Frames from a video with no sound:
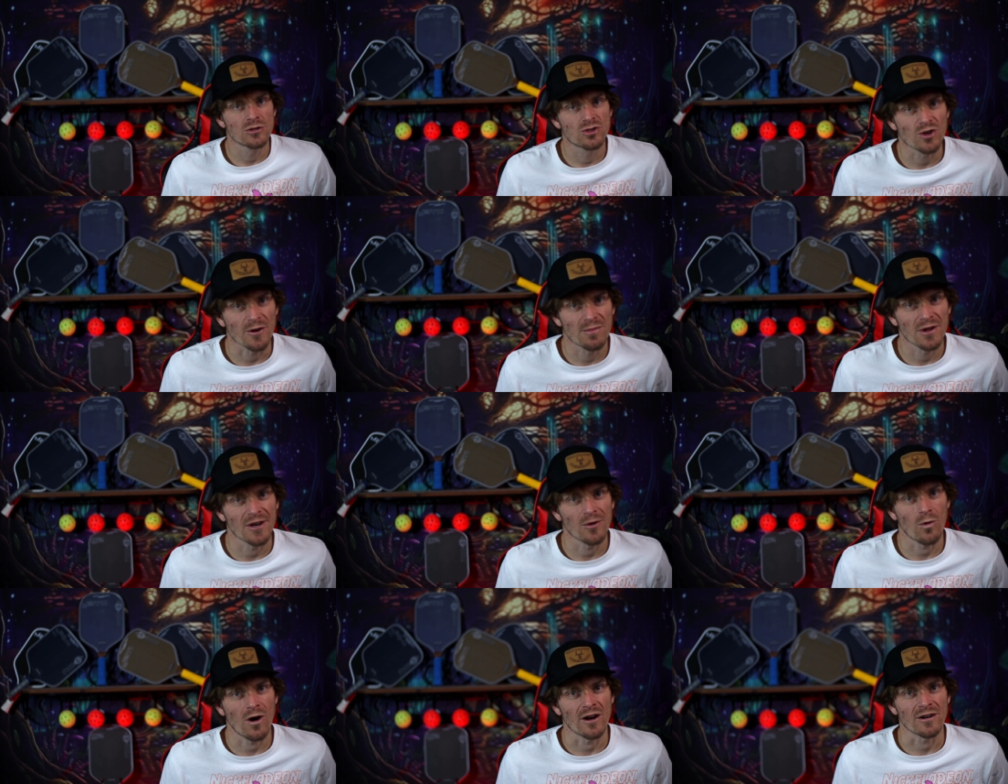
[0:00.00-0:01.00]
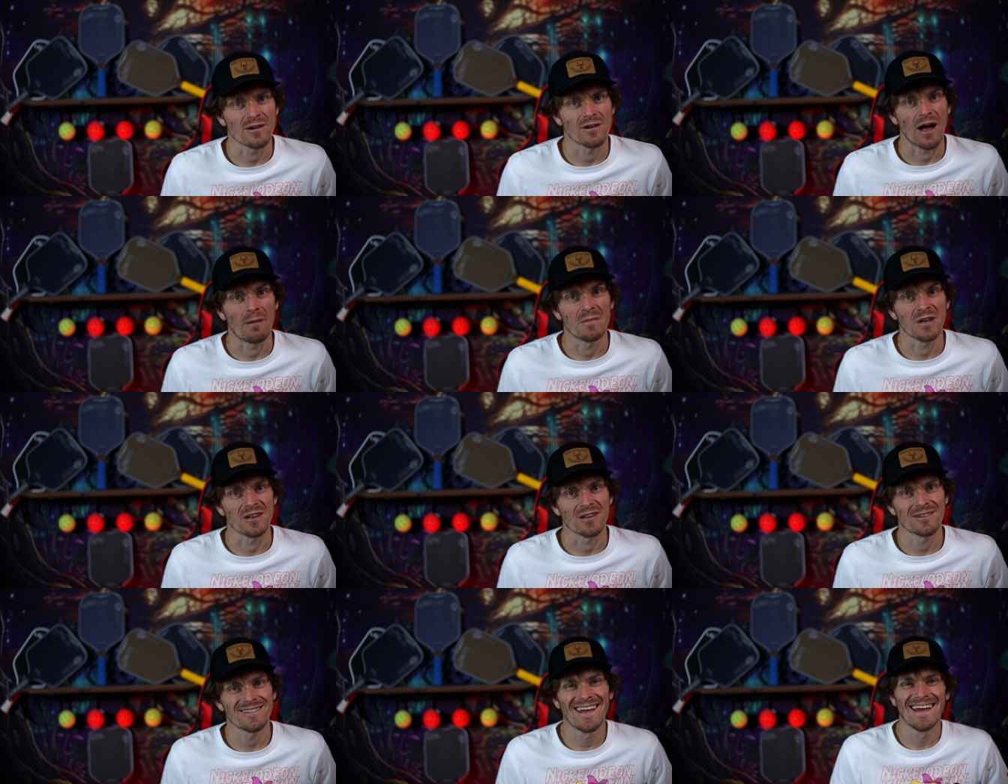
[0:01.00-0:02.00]
Drink plenty of water. I mean
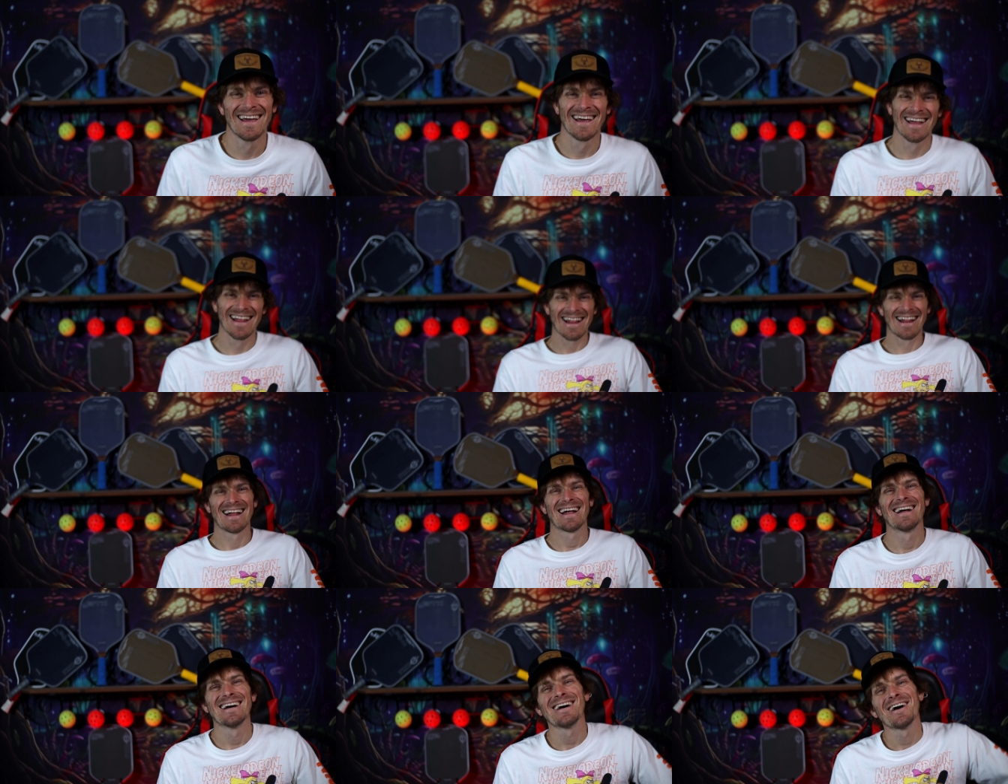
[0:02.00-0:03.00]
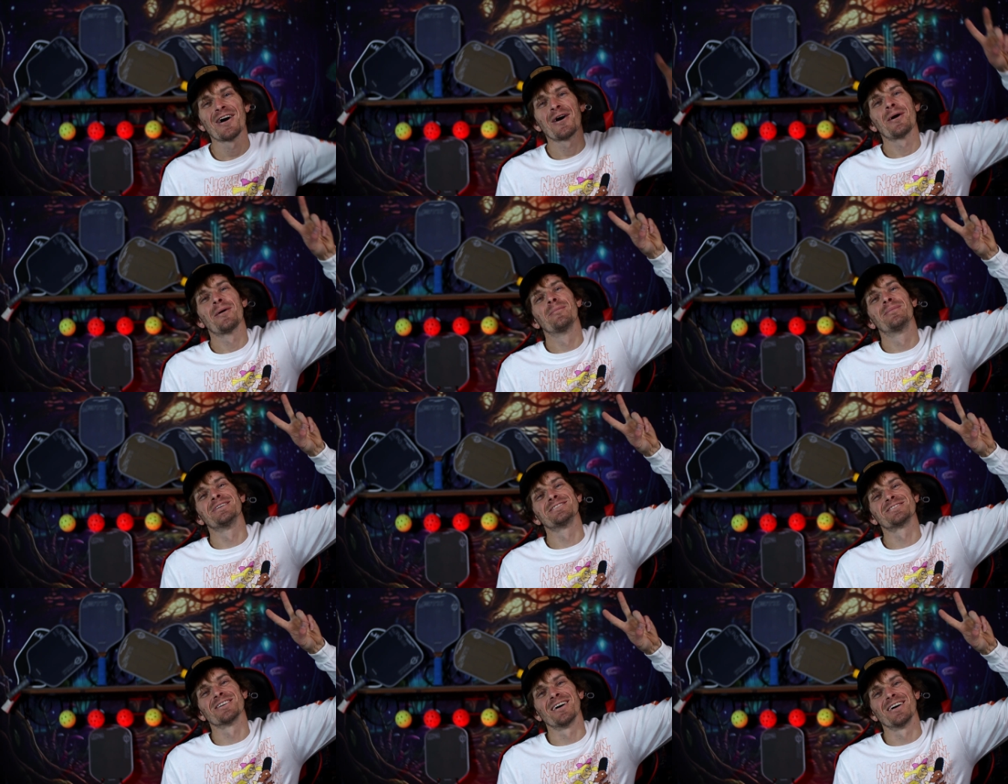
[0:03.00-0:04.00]
it.
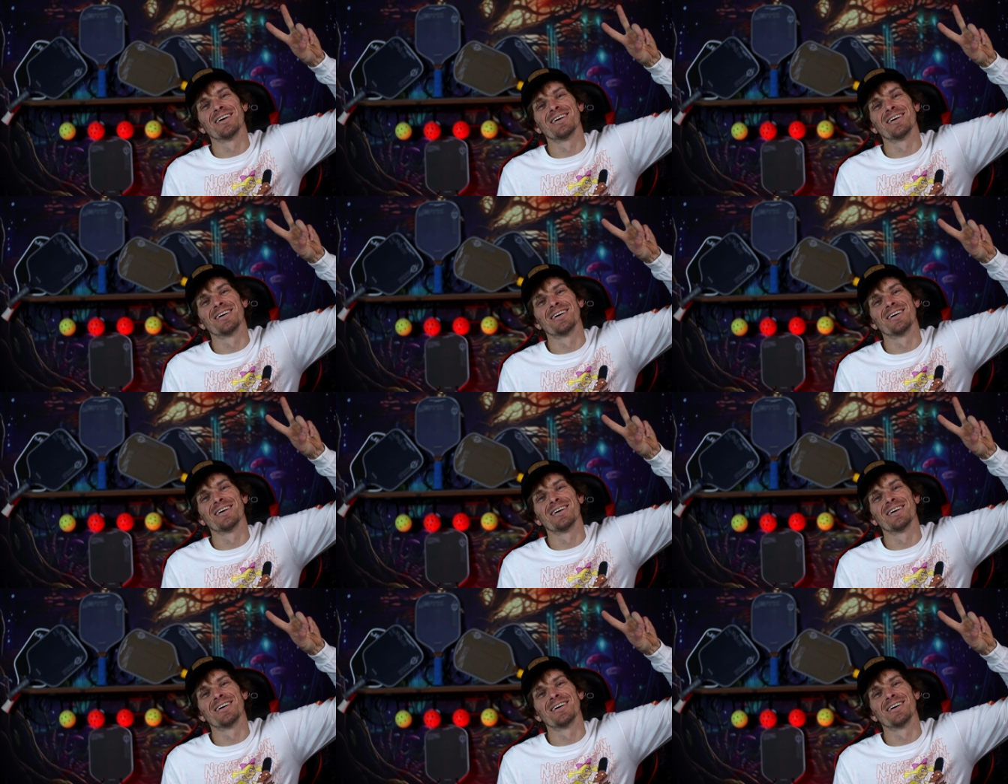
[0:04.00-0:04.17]
Peace, y'all.